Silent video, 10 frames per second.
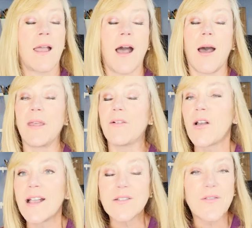Um, they have all
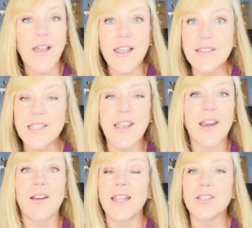kinds of events
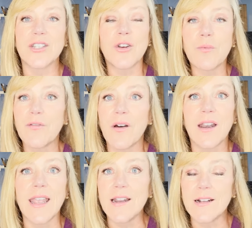there. It's super
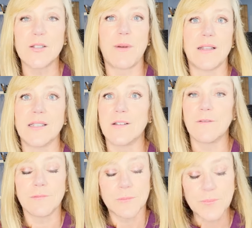fun, inexpensive.